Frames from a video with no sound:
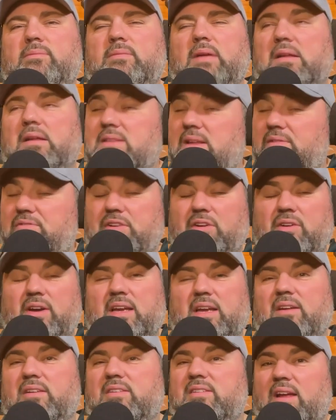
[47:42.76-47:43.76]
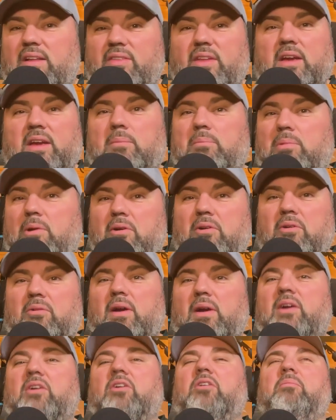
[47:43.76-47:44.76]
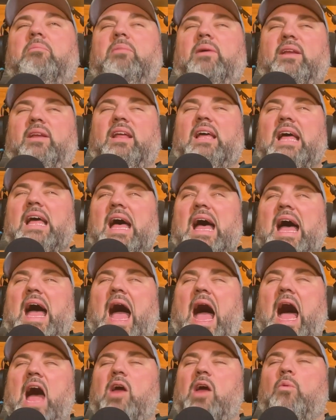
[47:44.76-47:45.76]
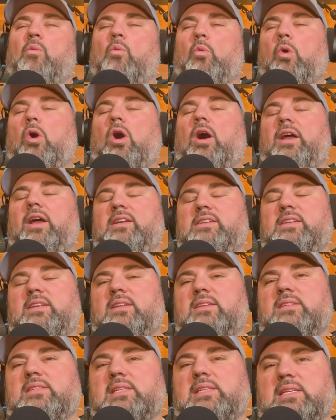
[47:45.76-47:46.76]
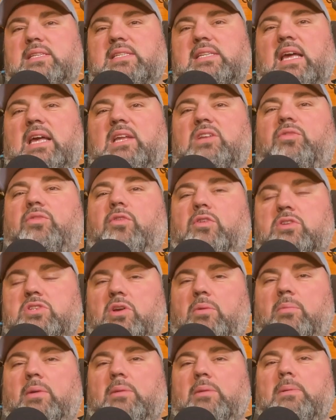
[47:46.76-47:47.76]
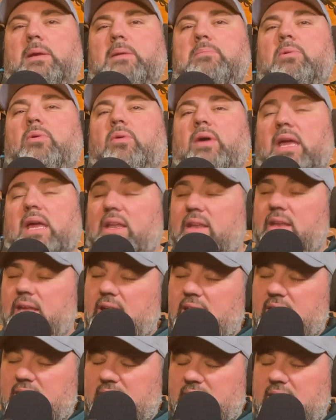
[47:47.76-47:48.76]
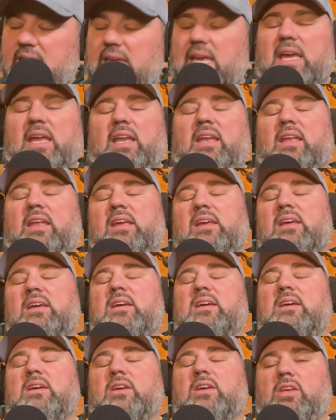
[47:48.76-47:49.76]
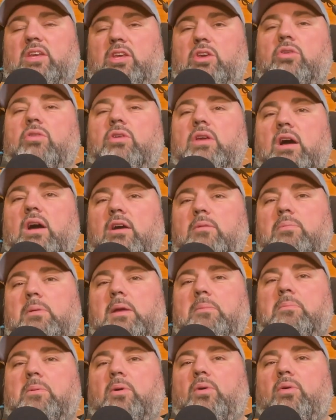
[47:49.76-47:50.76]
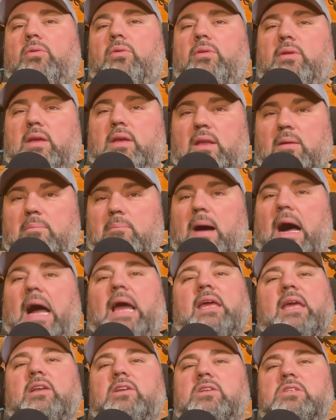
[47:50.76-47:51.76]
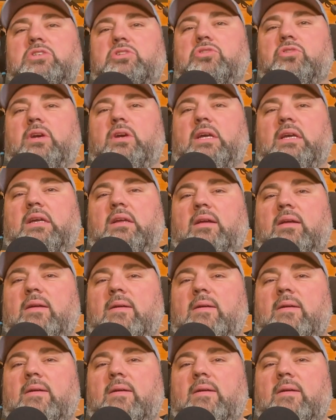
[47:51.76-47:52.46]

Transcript: I feel like I sound like a broken record, but I want success for so many people. And, and again, you young people in my industry,